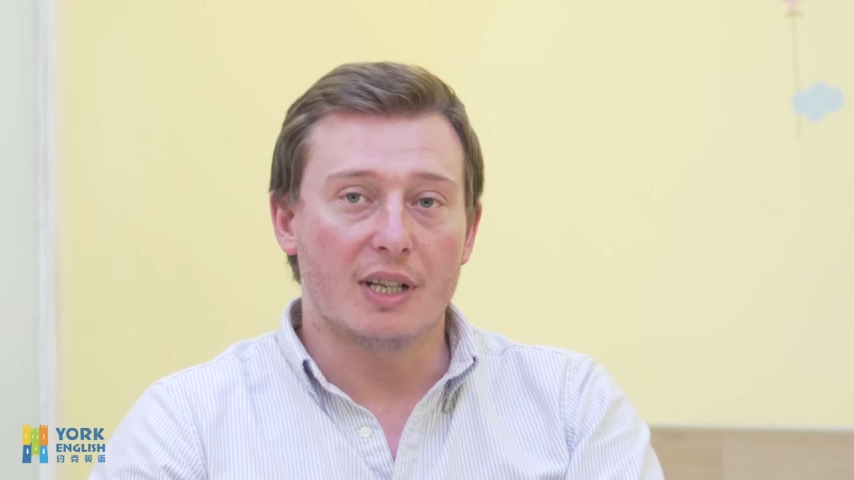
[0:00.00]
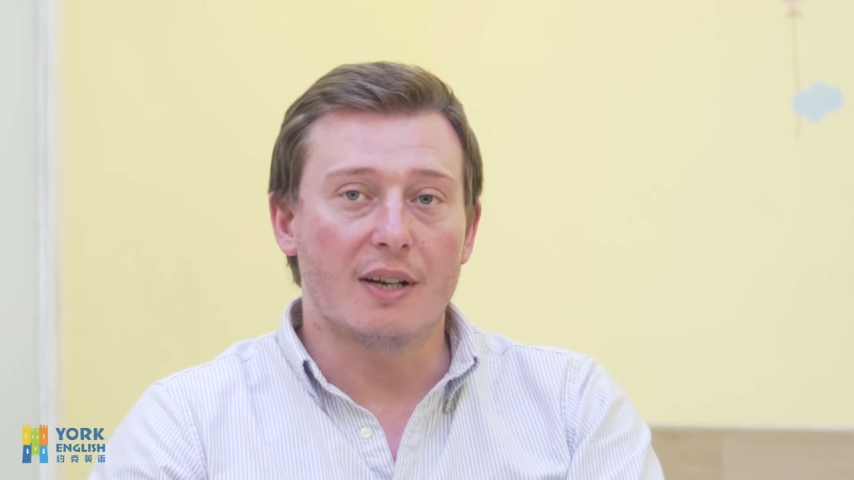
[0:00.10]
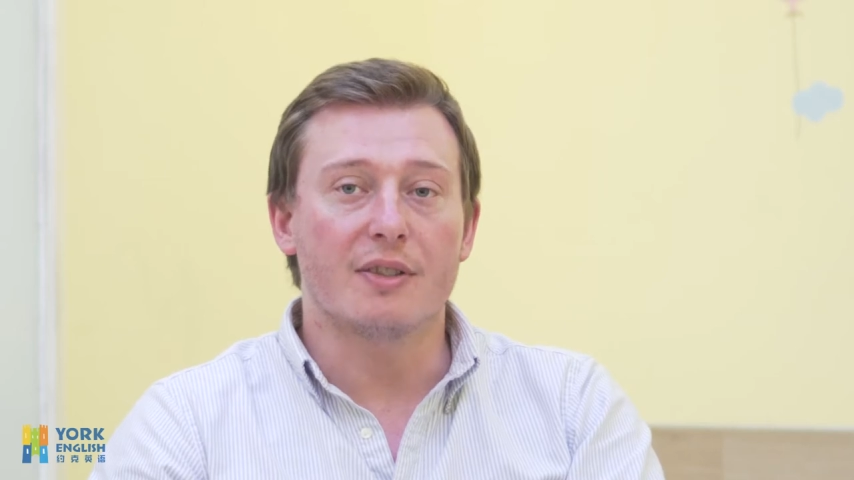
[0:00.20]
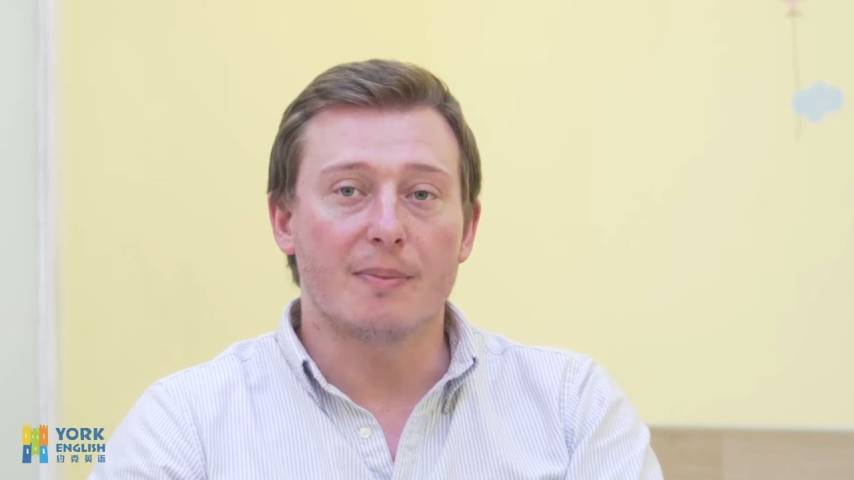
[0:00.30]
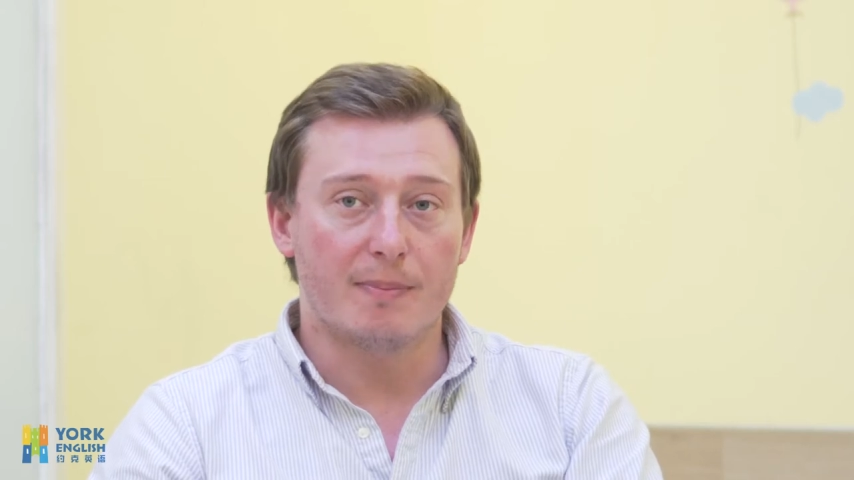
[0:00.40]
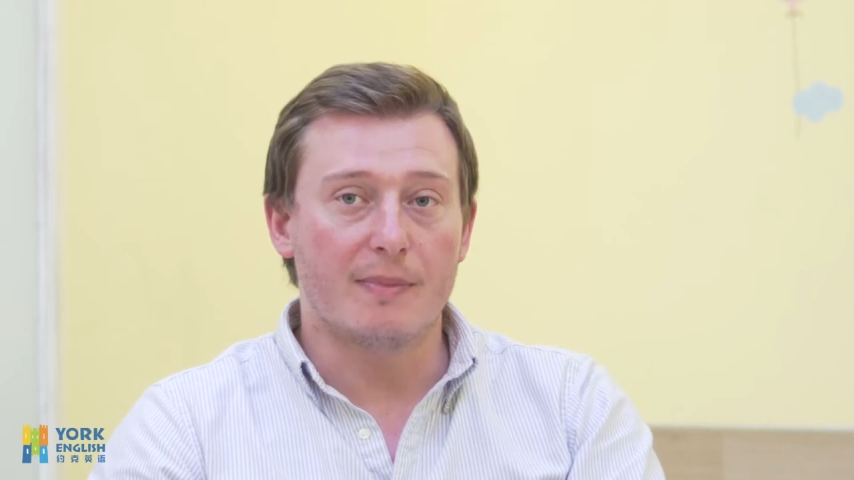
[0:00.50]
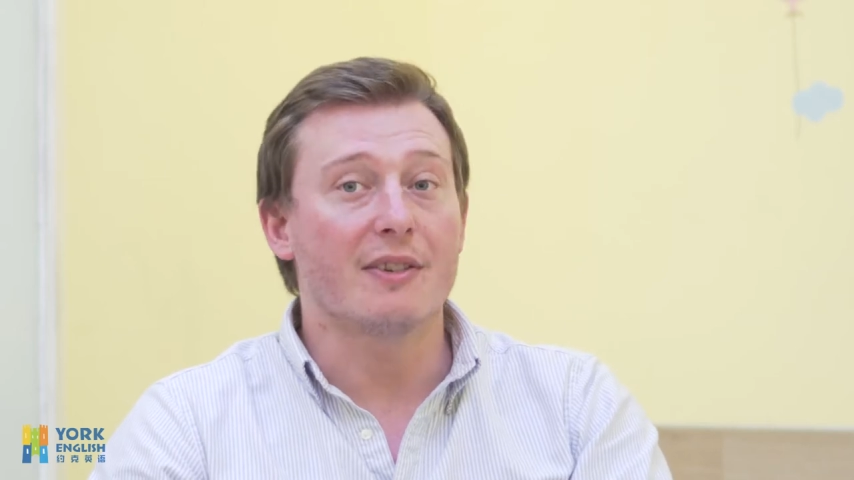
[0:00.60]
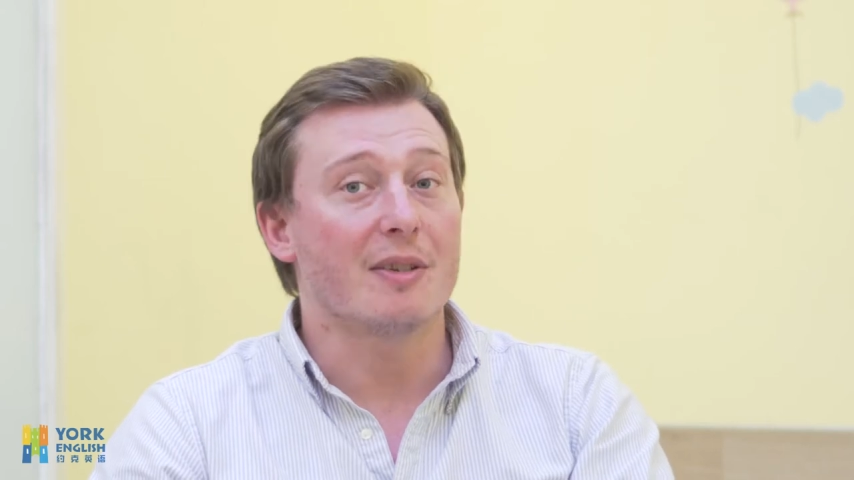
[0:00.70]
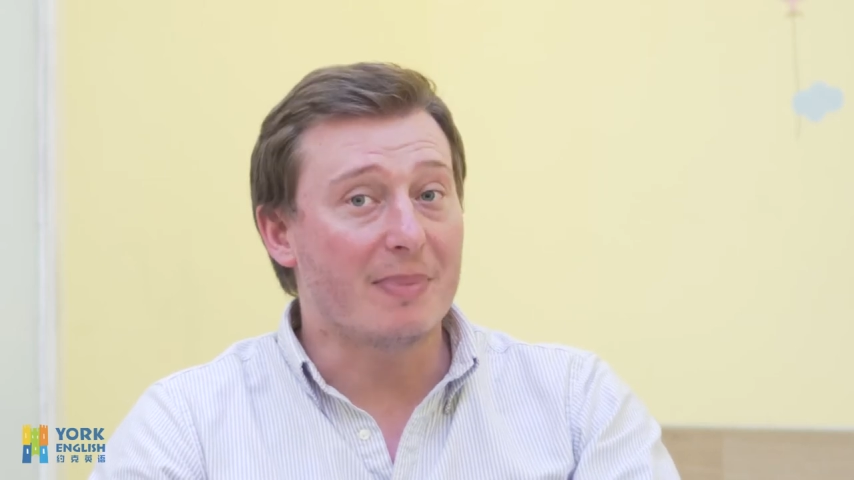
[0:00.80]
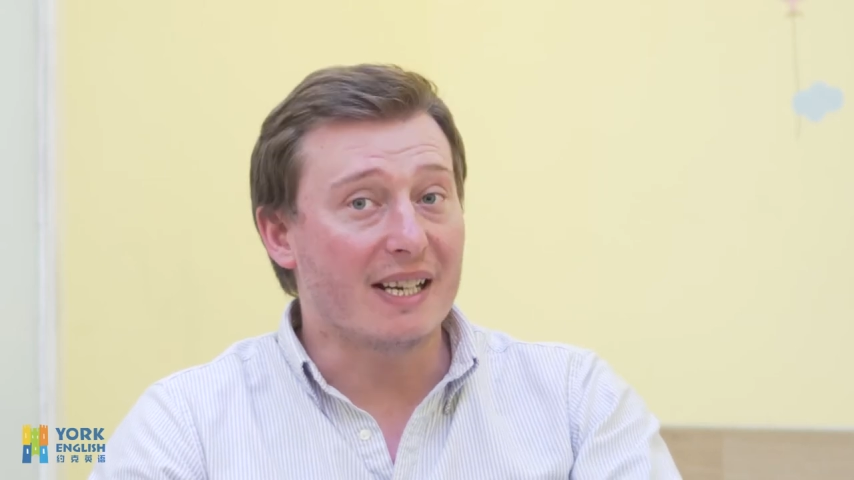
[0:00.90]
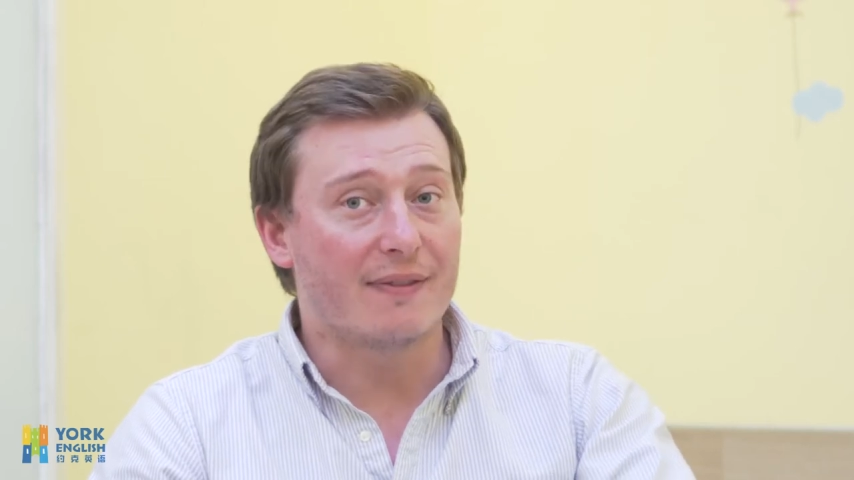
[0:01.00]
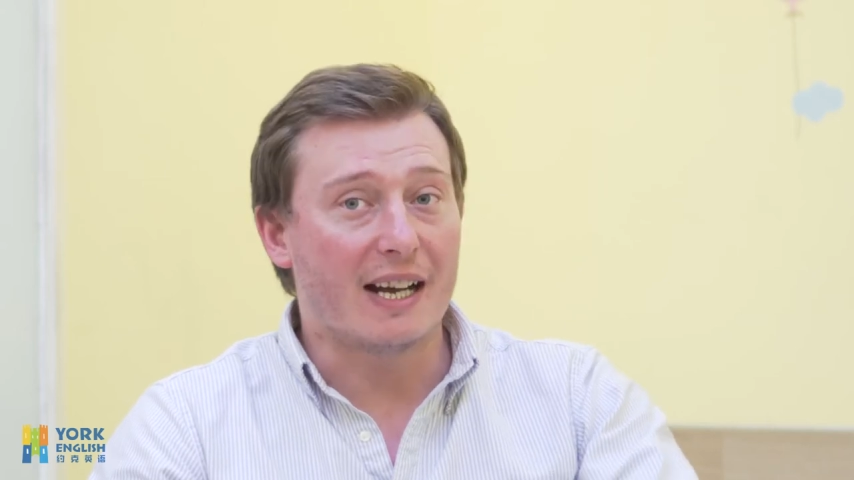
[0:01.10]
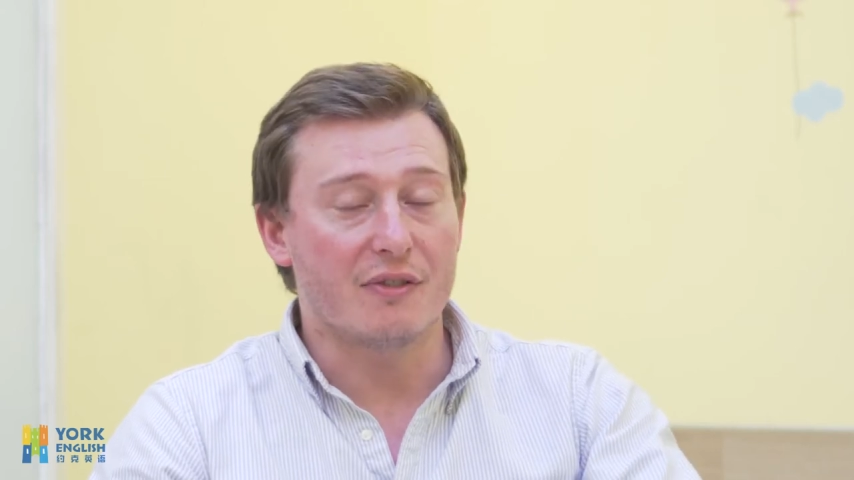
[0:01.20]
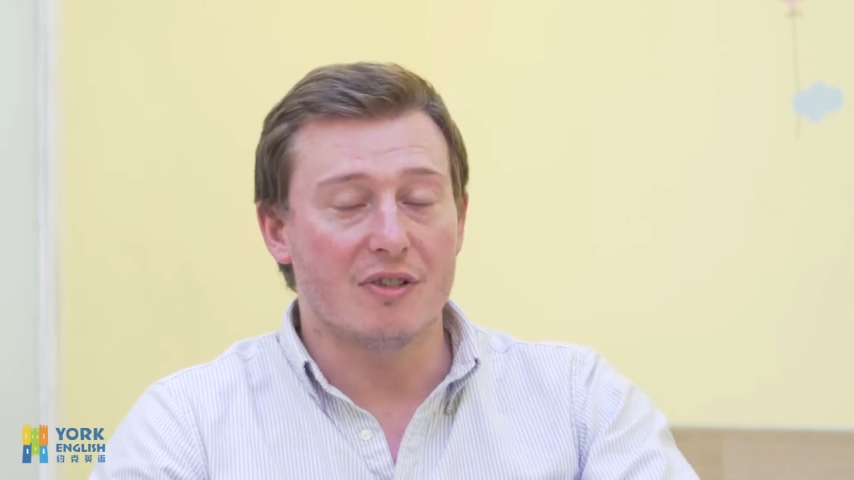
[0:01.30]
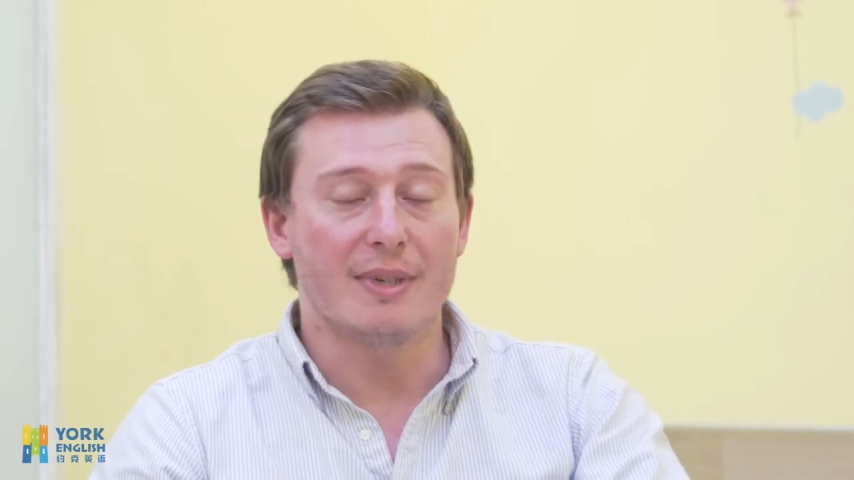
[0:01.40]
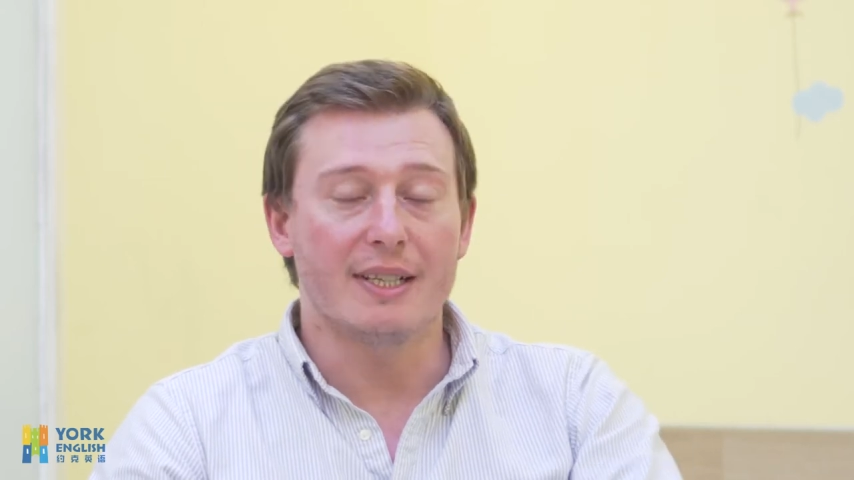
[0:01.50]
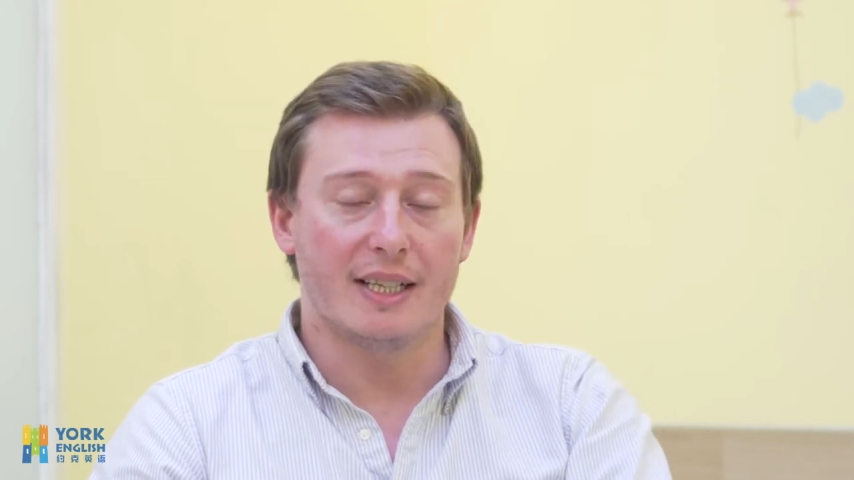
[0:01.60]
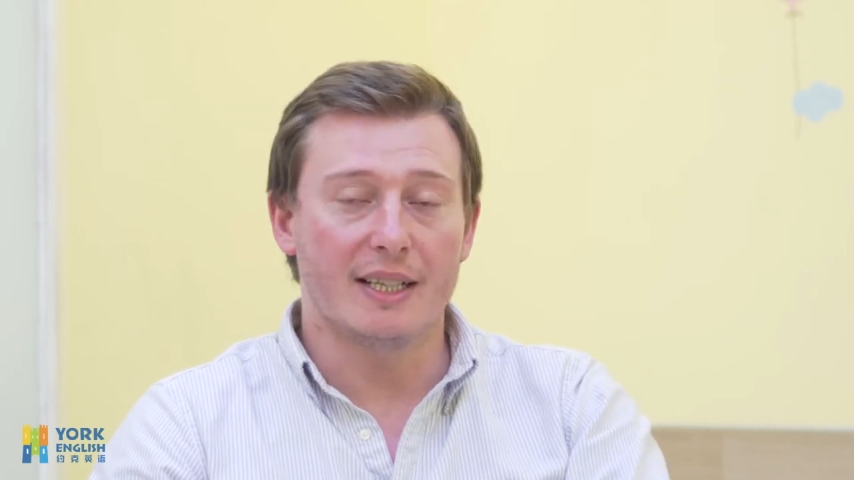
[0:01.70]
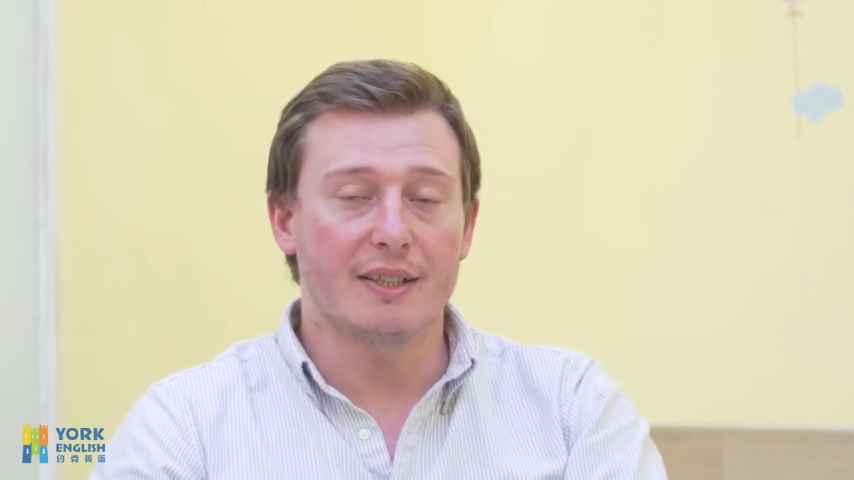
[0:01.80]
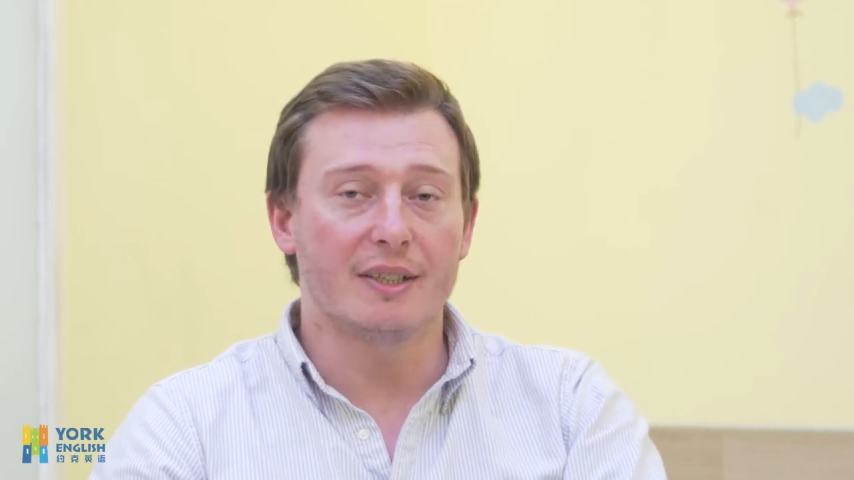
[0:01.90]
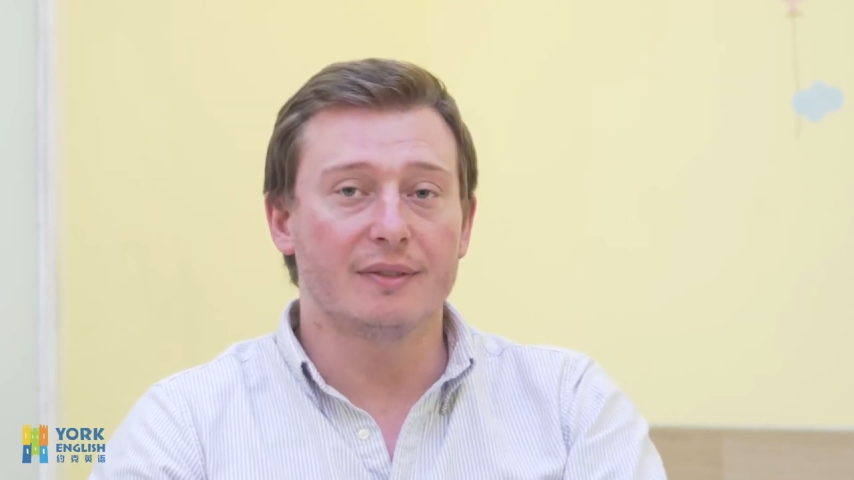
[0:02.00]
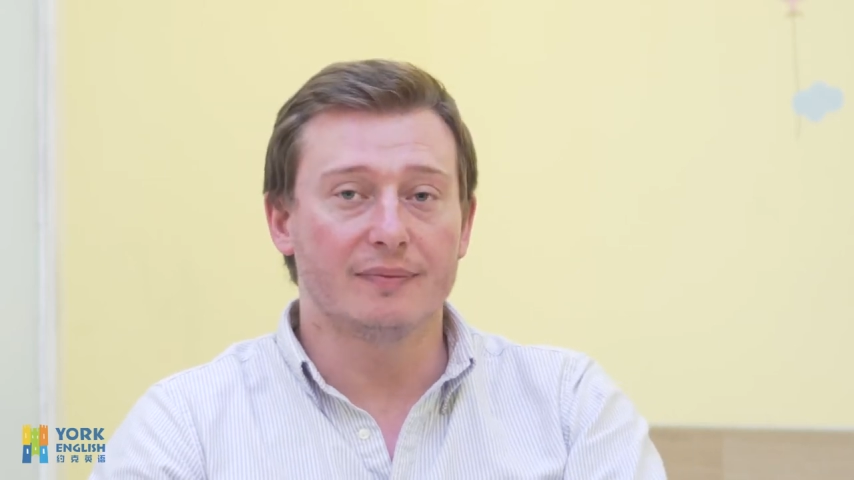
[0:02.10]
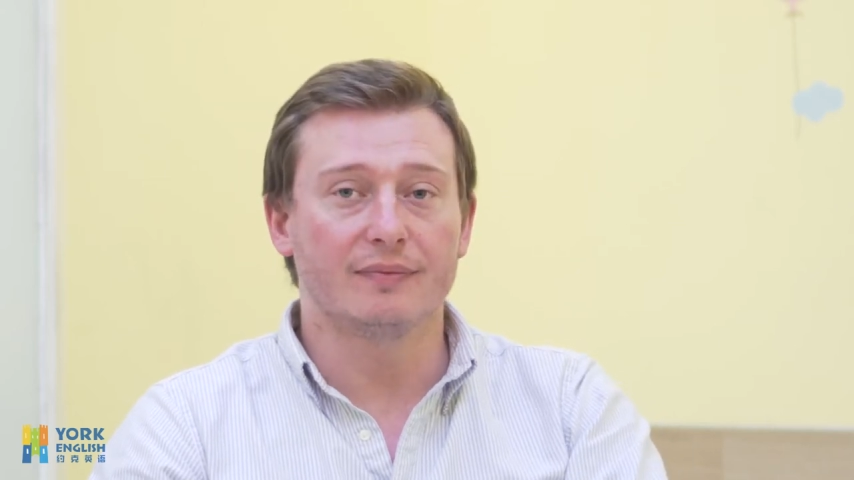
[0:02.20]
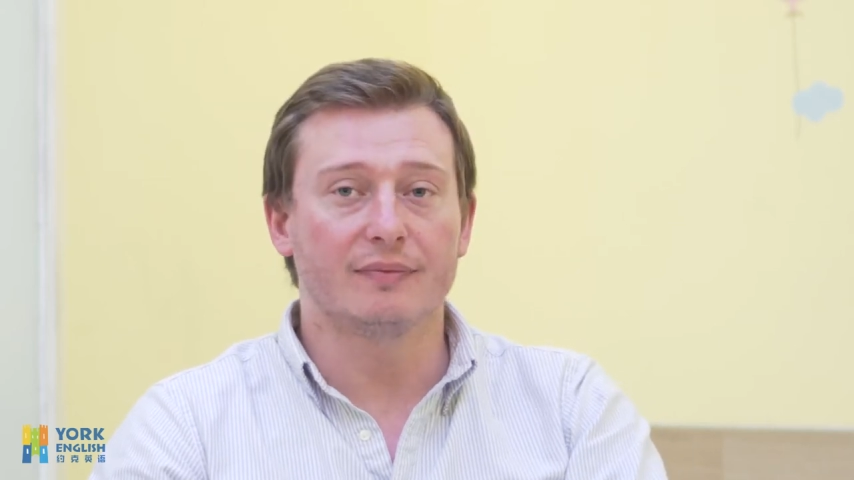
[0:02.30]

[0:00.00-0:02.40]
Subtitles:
so that was a big factor in me signing on.